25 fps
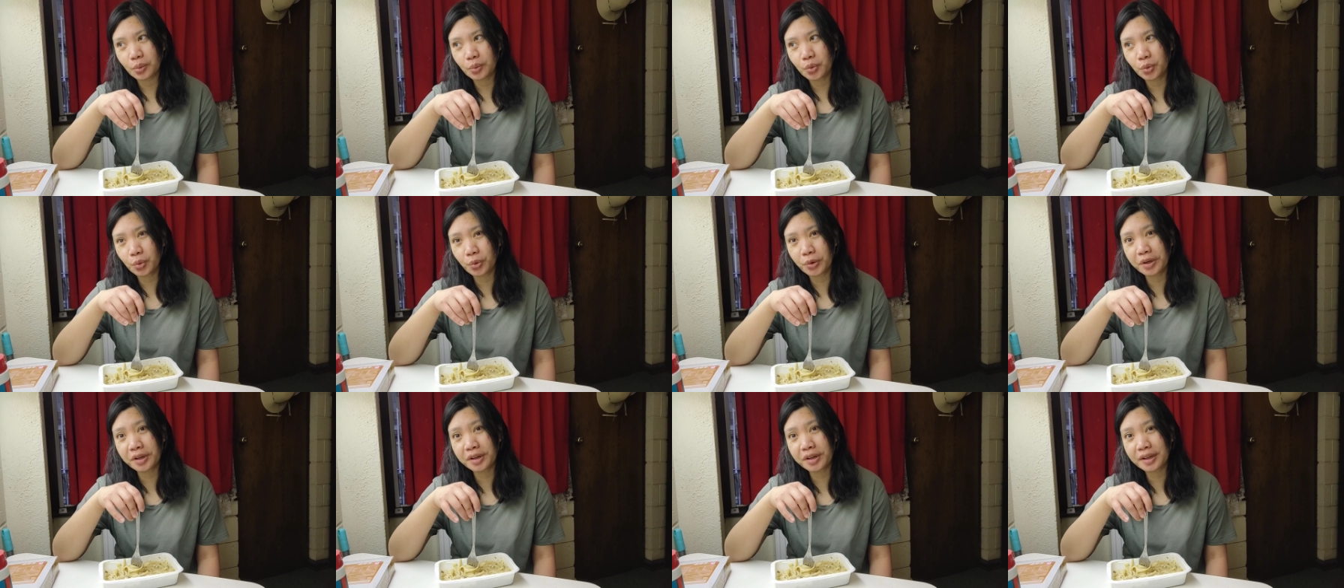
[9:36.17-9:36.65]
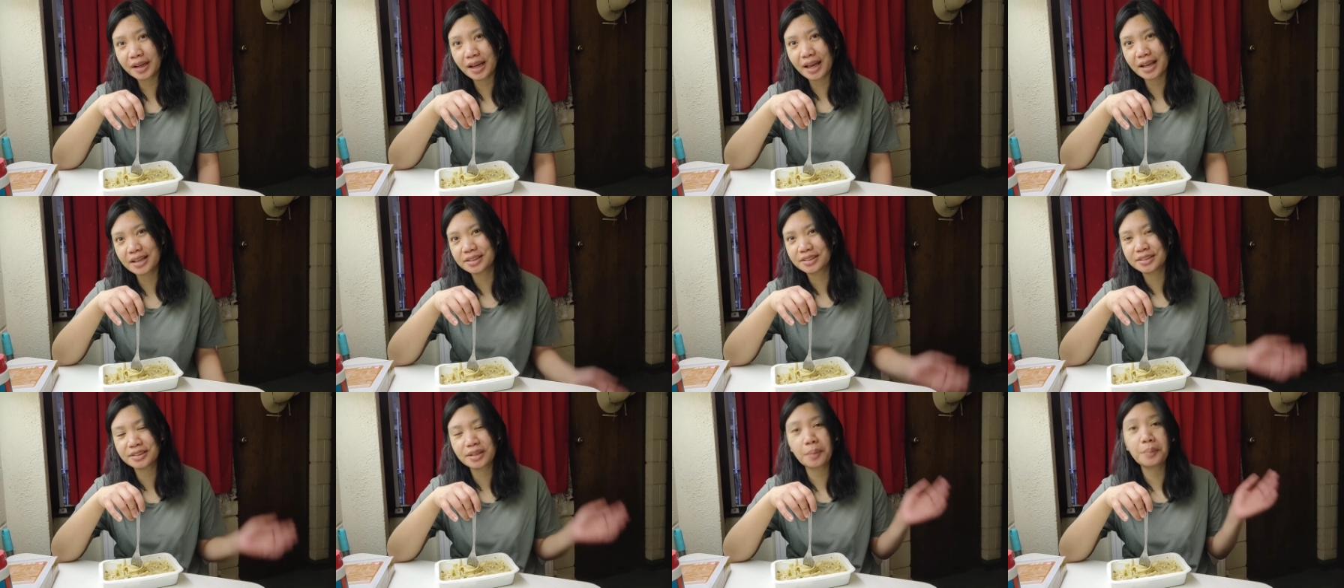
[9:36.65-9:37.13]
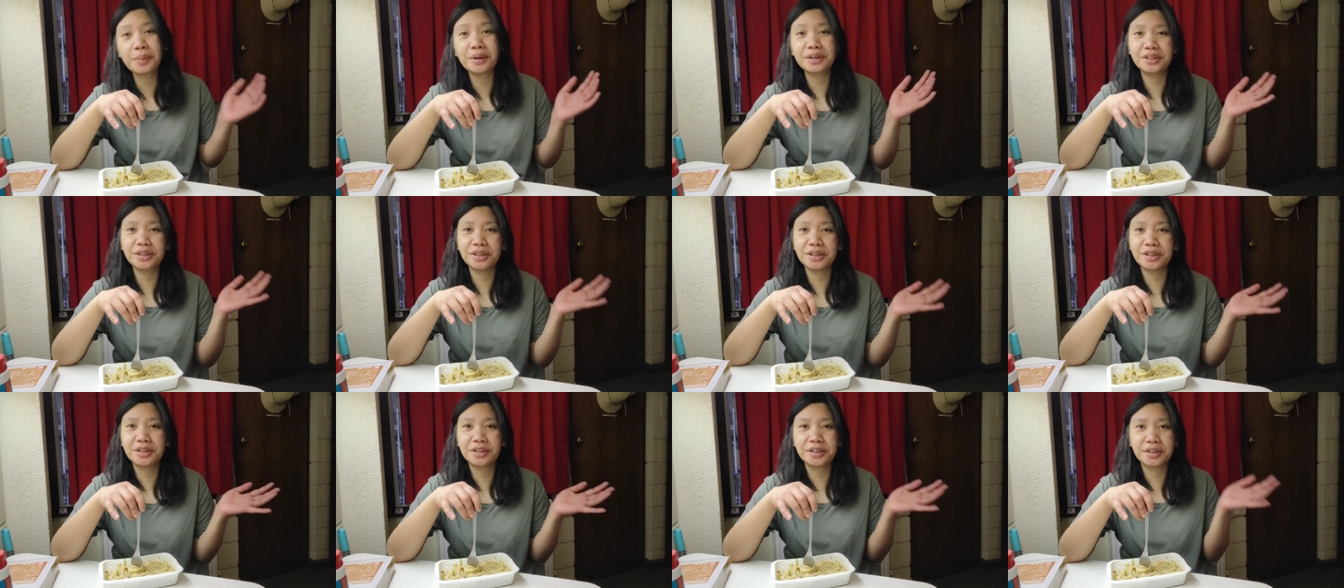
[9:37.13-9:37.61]
work and some
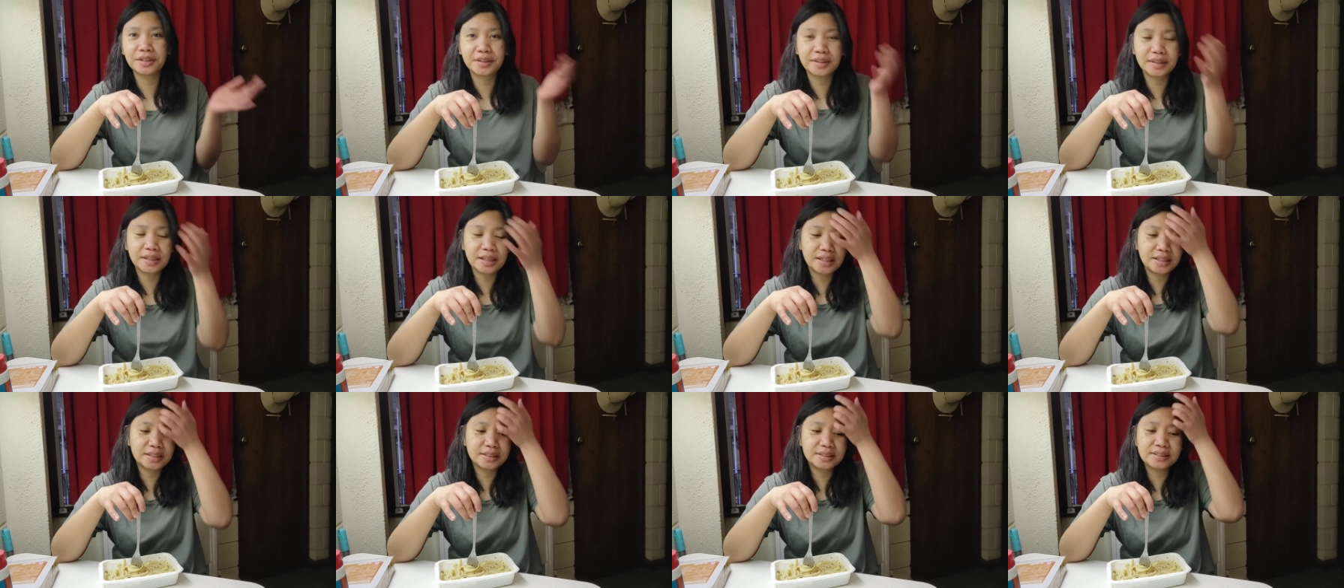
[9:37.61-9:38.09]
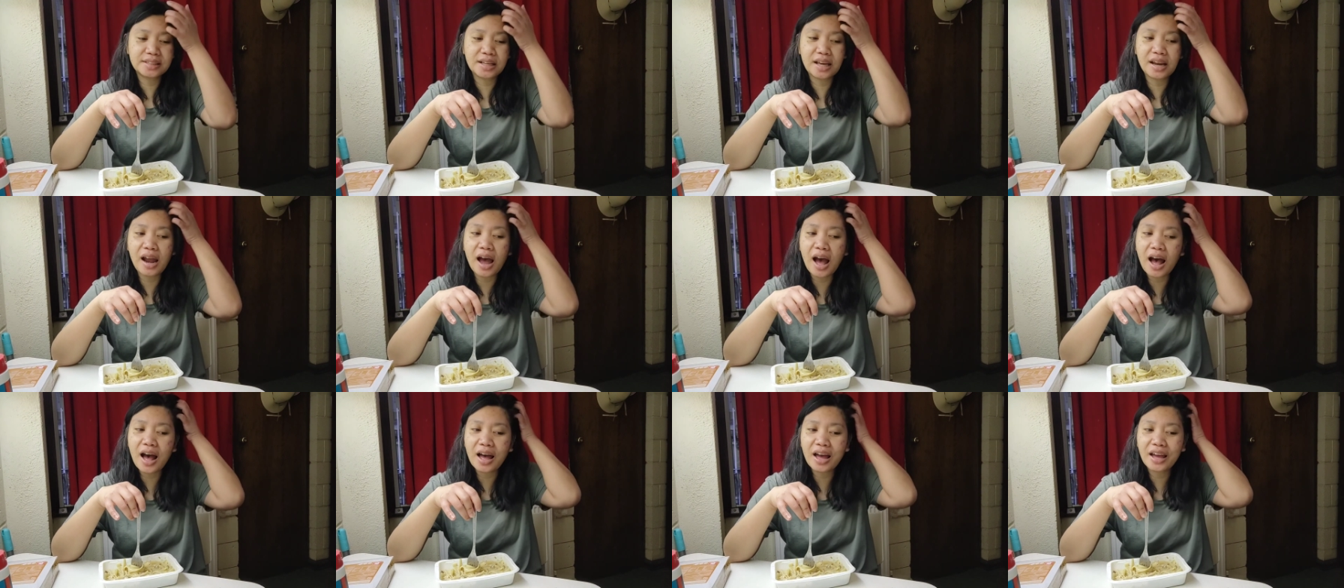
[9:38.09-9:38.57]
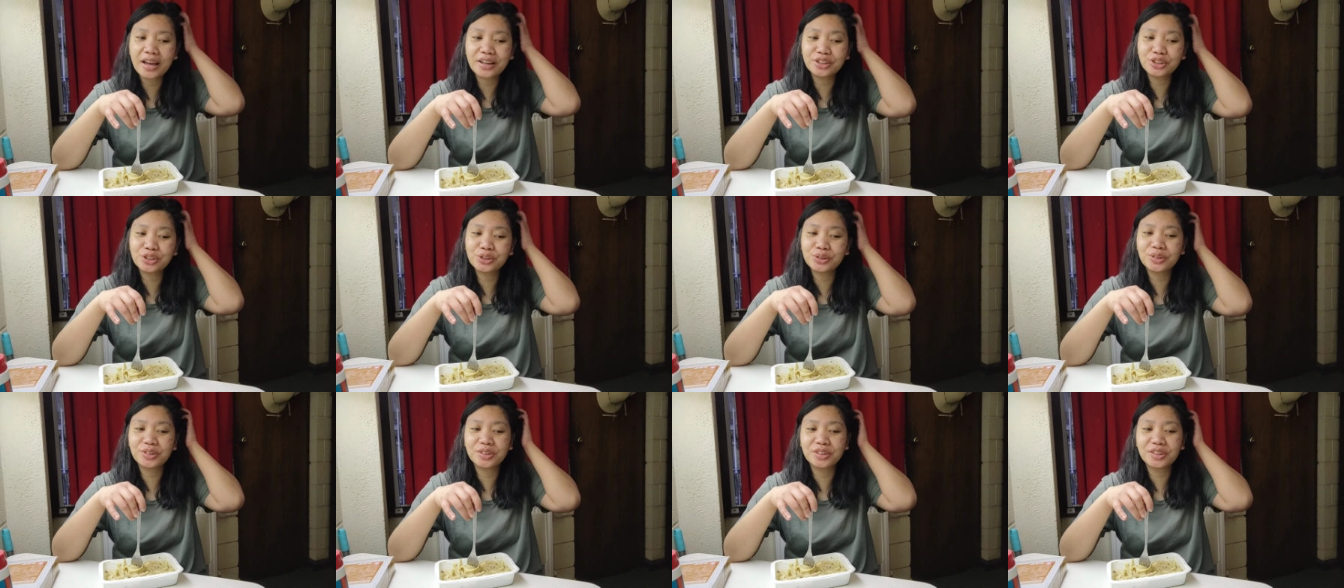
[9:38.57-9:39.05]
other things that I
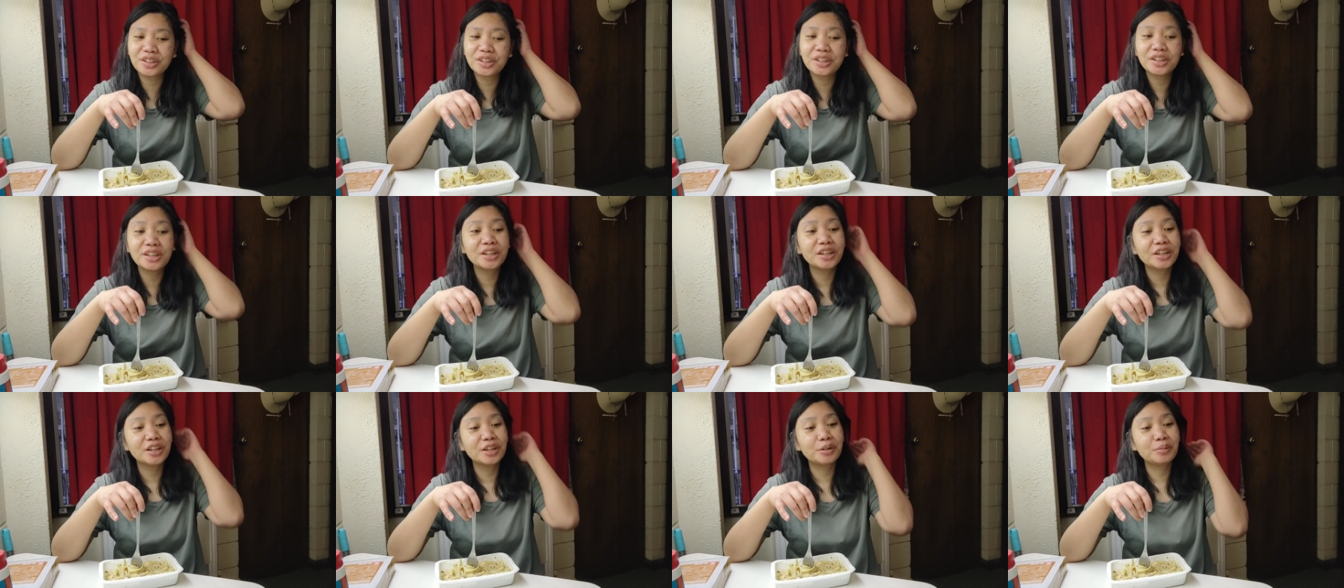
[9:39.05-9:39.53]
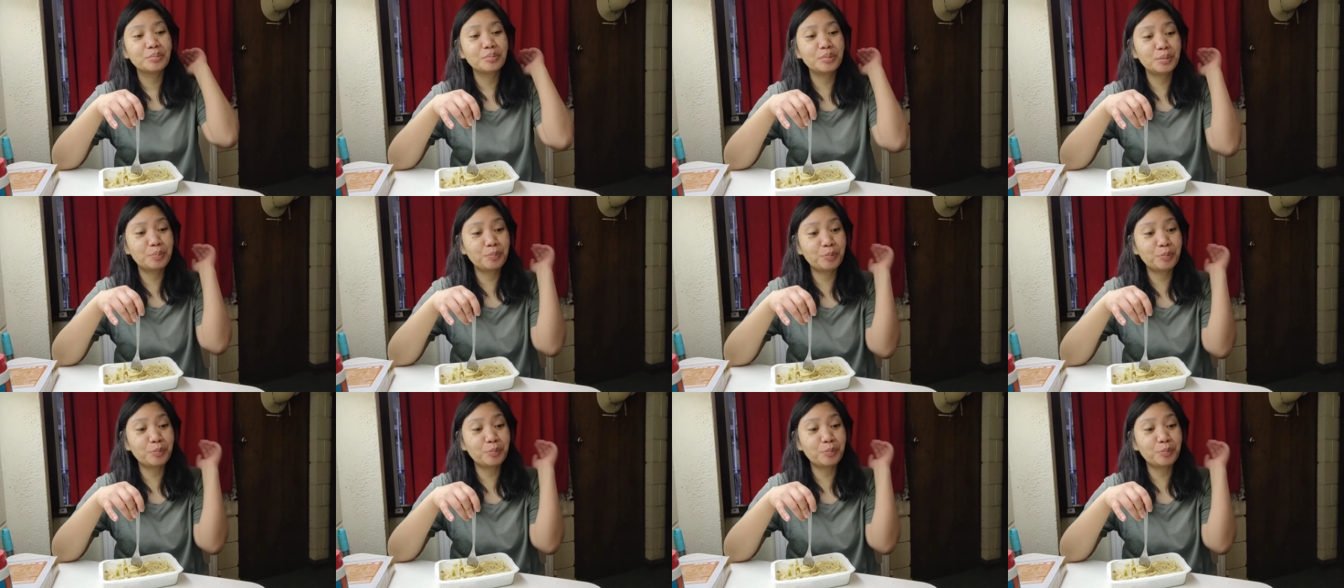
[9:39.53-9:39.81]
should be